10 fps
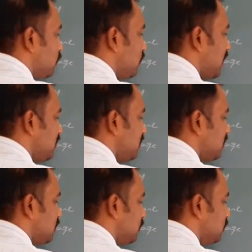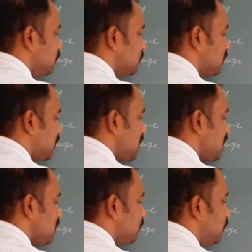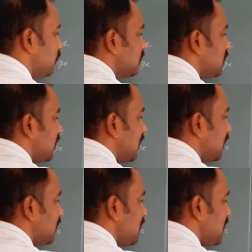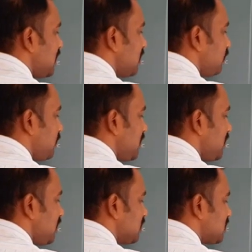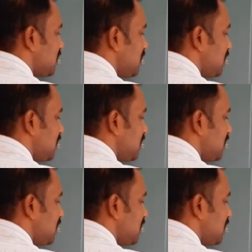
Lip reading: 1, 2, 3, 4, A, B, C,